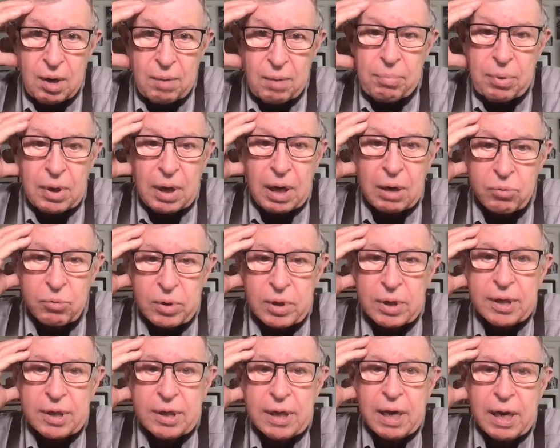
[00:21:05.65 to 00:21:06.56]
But yeah. I
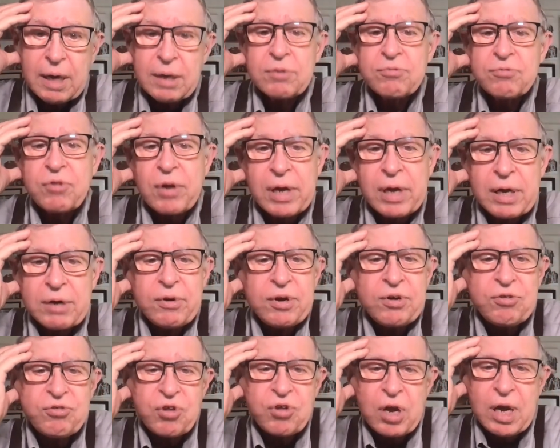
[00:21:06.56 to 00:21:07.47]
really can.
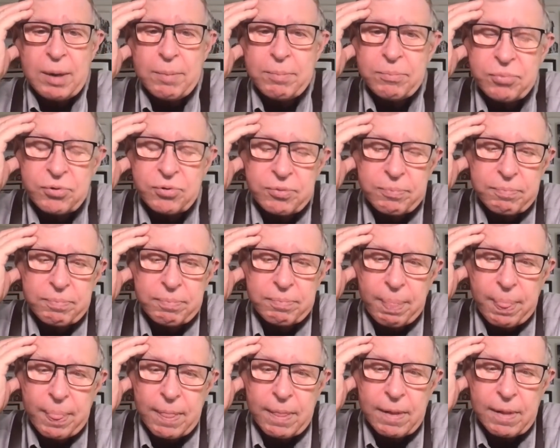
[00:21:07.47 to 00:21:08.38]
Henry James
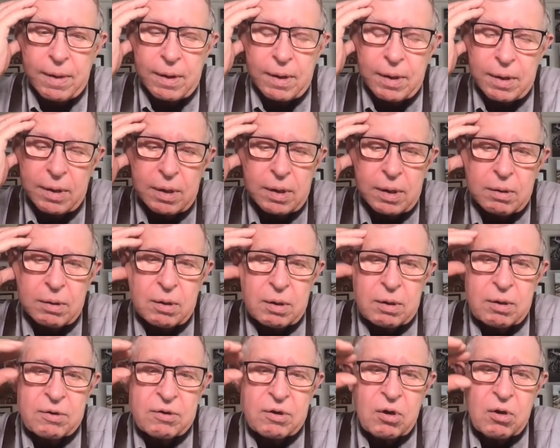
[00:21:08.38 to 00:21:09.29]

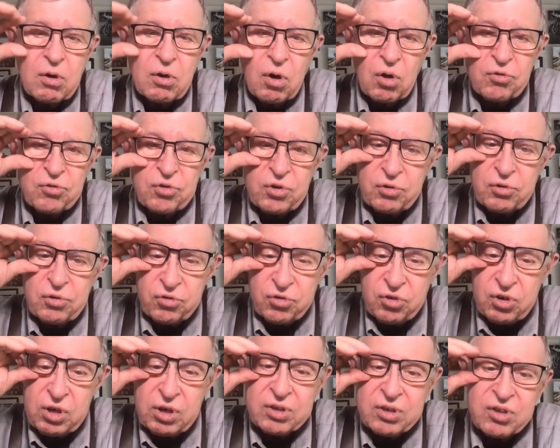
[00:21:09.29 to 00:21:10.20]
calls this
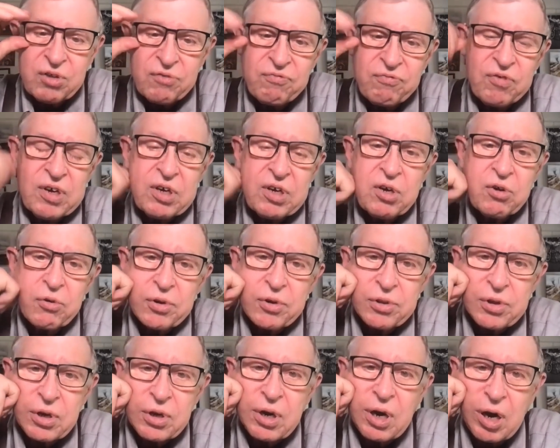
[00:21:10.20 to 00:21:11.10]
seeing the figure
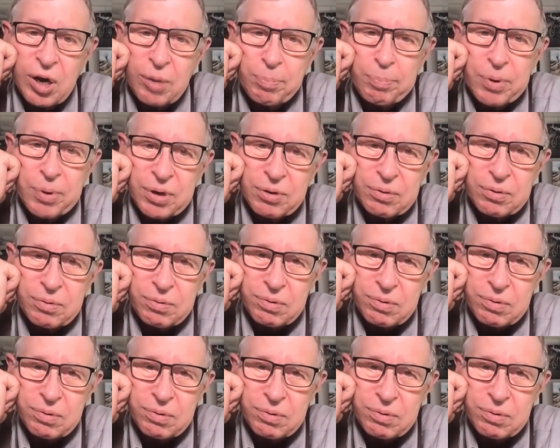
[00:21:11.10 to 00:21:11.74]
in the carpet.